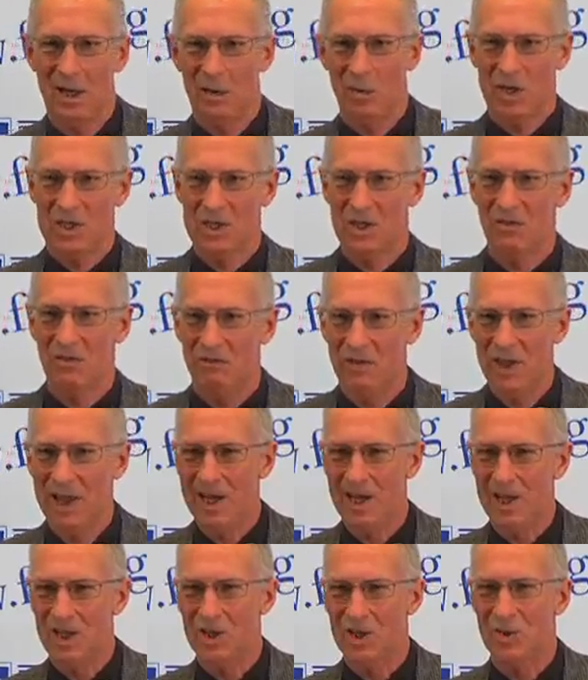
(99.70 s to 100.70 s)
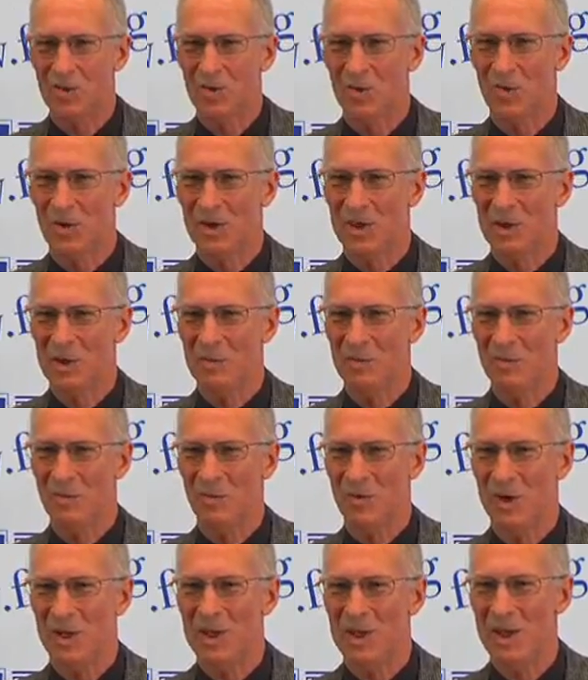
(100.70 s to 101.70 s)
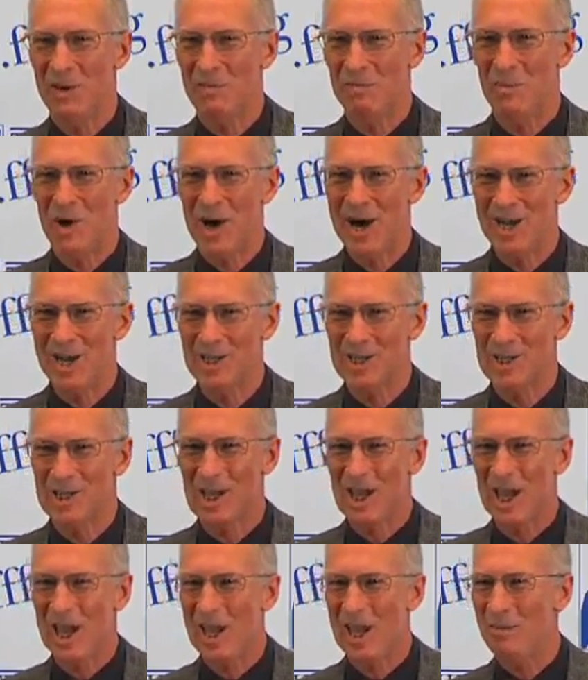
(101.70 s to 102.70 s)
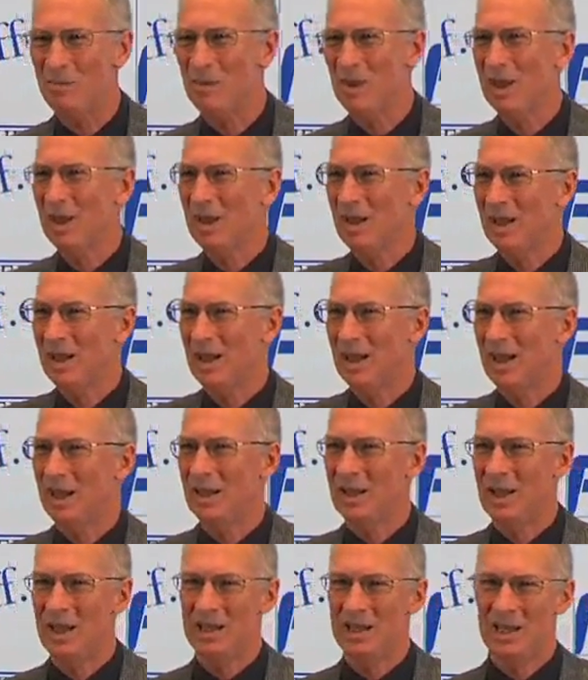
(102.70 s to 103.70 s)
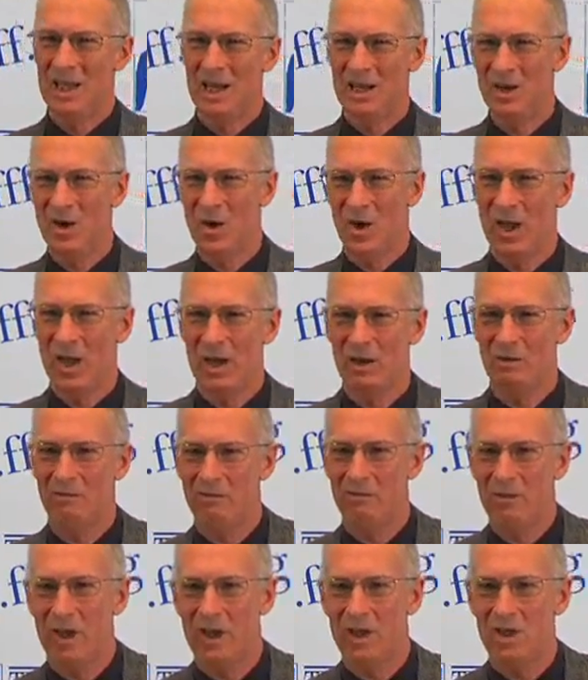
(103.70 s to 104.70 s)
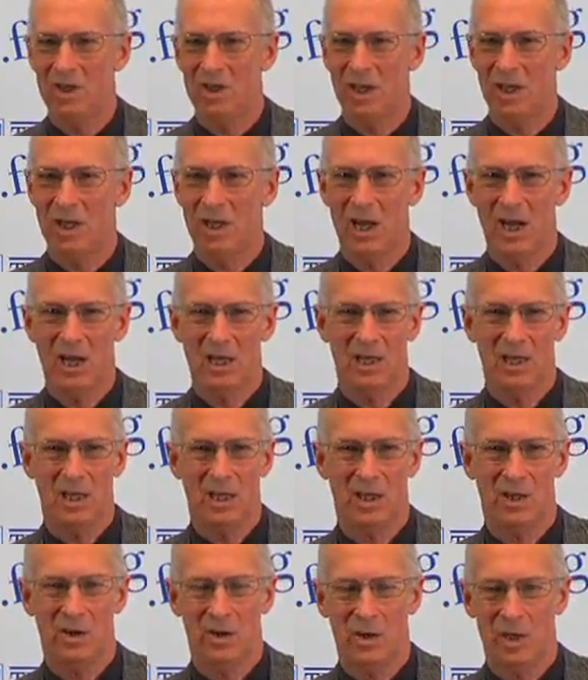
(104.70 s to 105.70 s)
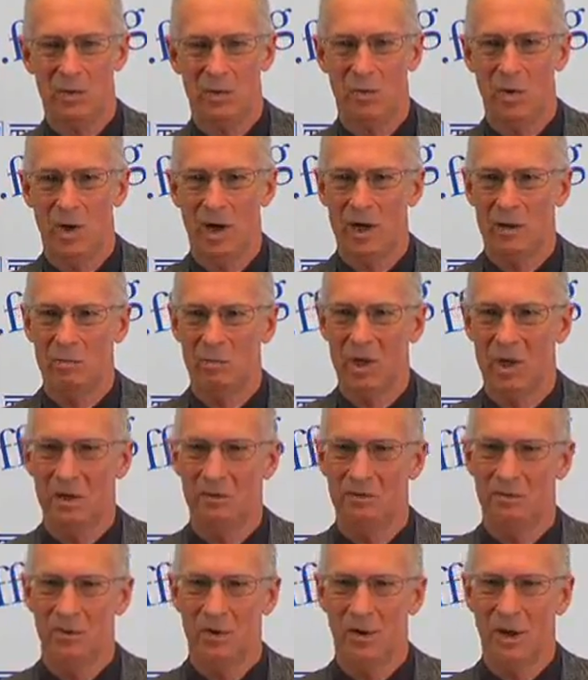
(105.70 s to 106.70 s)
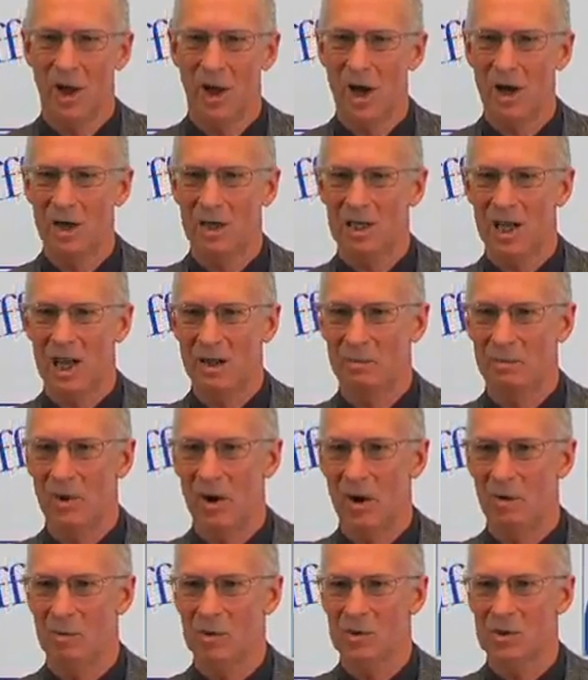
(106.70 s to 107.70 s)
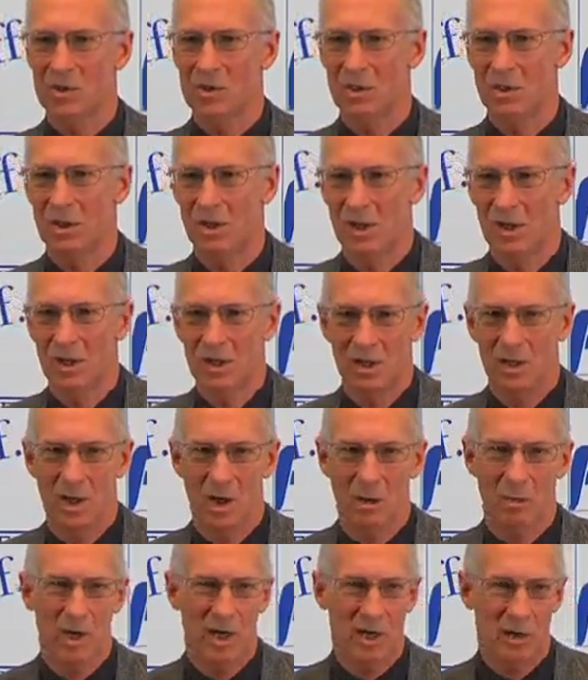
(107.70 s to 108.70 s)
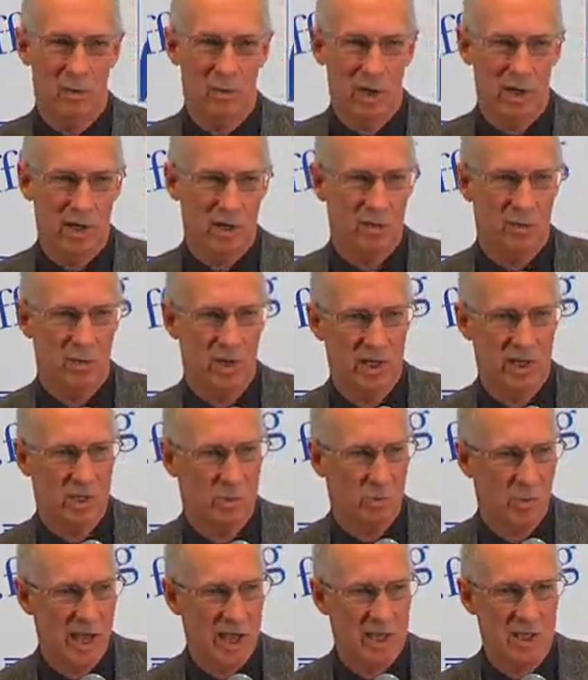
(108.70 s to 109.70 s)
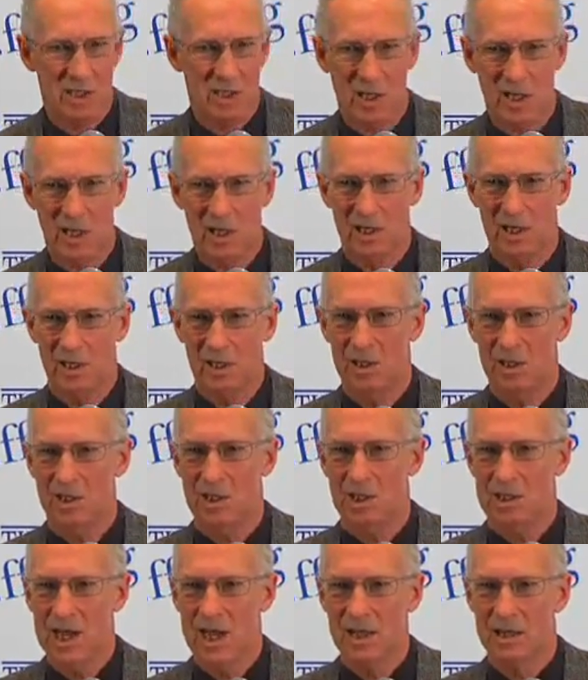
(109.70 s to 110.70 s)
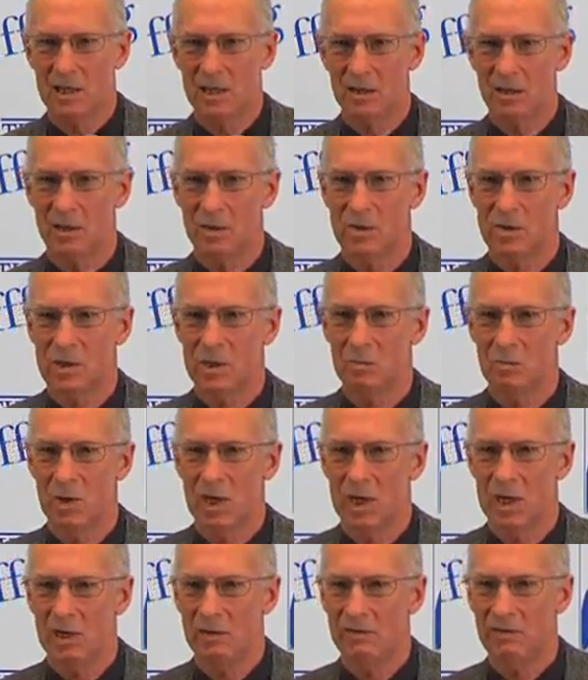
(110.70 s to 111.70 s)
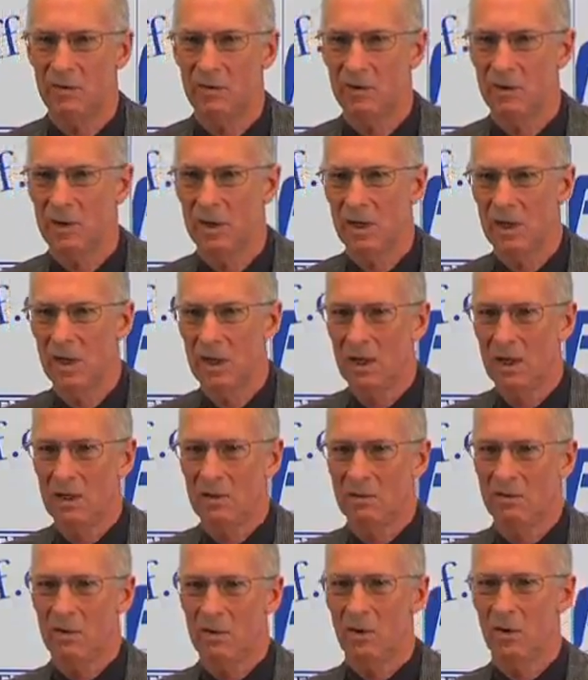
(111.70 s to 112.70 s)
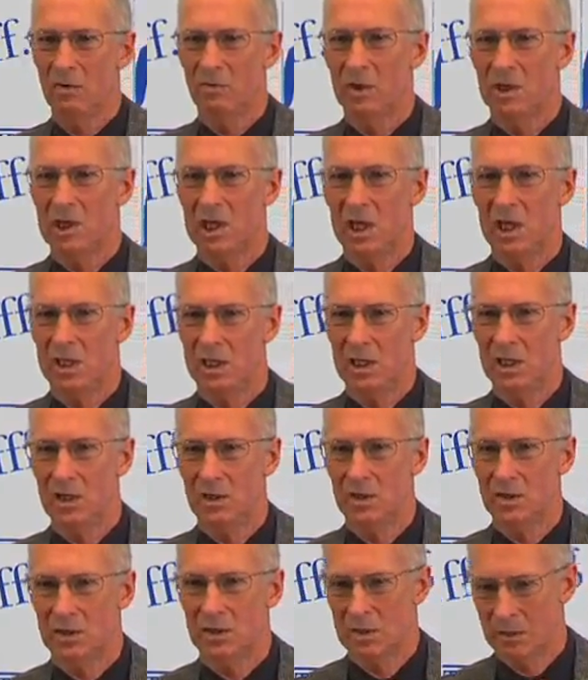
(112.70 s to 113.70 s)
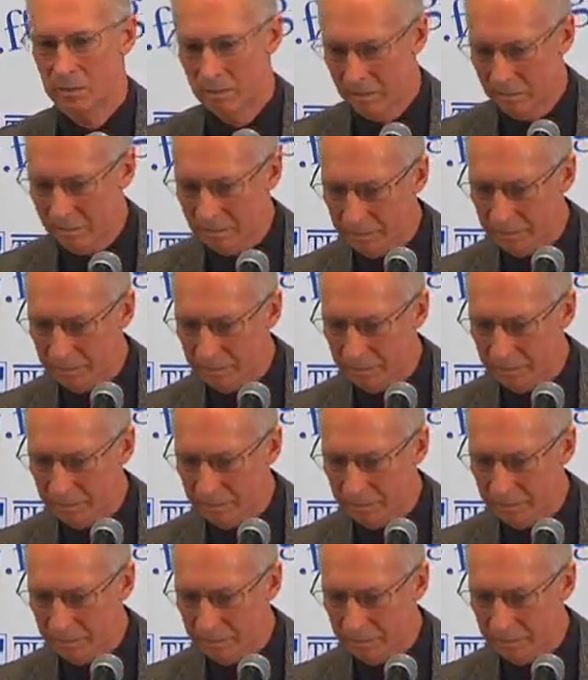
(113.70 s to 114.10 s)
And it wasn't finished when the bust came. They did go ahead and finish it in 1931, but for a long time, almost nobody wanted to rent space in it, and it just sat there losing money for over 10 years.